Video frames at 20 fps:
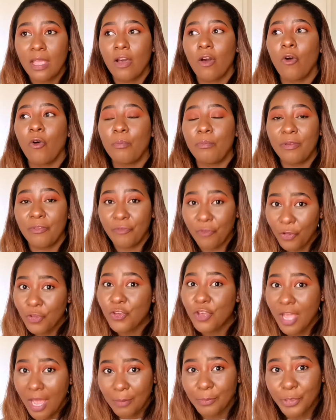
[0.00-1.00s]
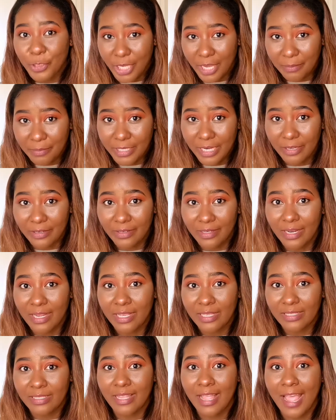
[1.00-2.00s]
or before you come to Cape Town,
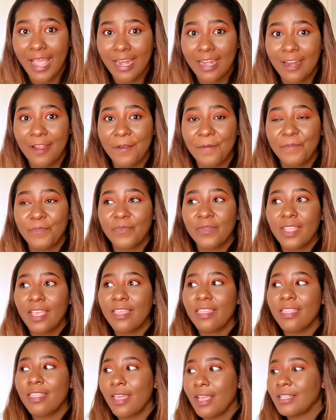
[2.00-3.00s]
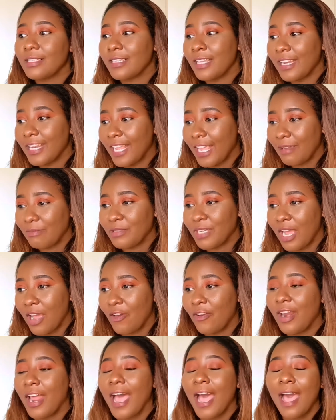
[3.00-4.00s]
is that things in Cape
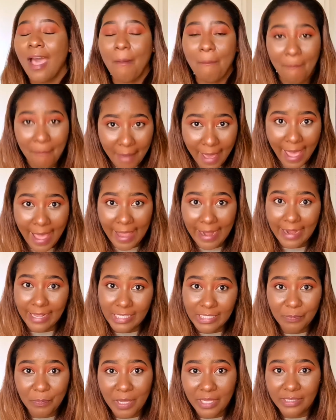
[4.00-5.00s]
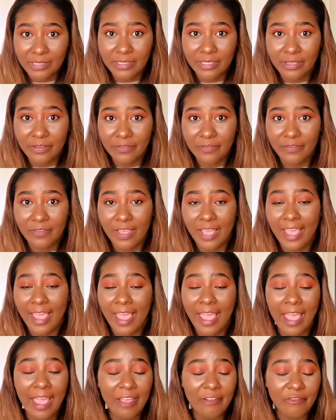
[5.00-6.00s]
Town are mad expensive.
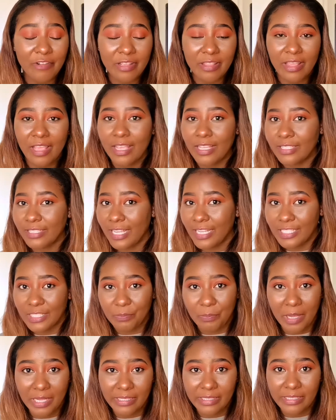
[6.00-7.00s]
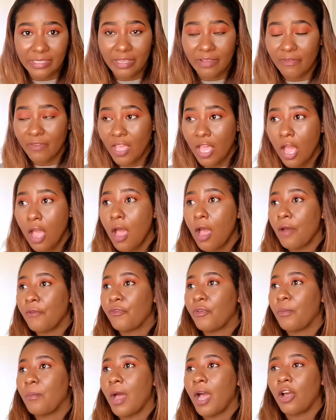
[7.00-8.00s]
Everything is expensive,
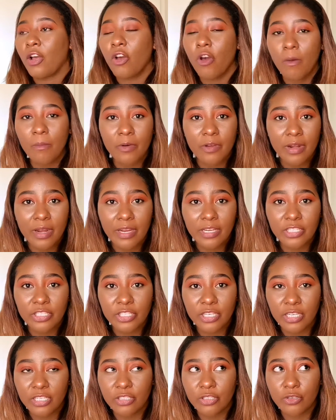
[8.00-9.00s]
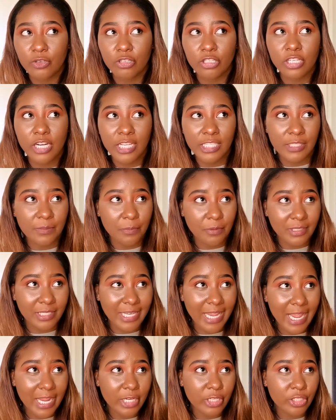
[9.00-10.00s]
from accommodation to
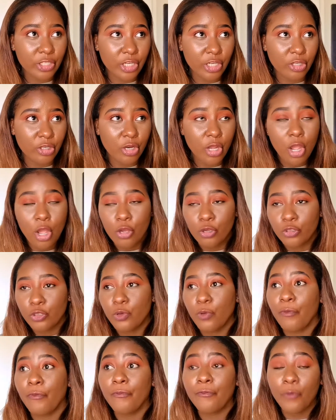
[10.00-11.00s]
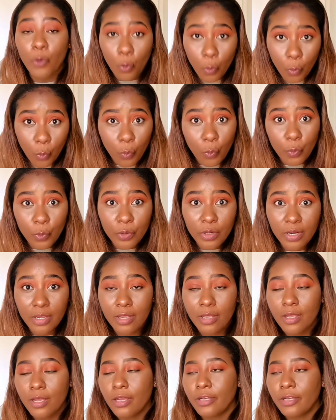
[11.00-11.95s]
transportation to food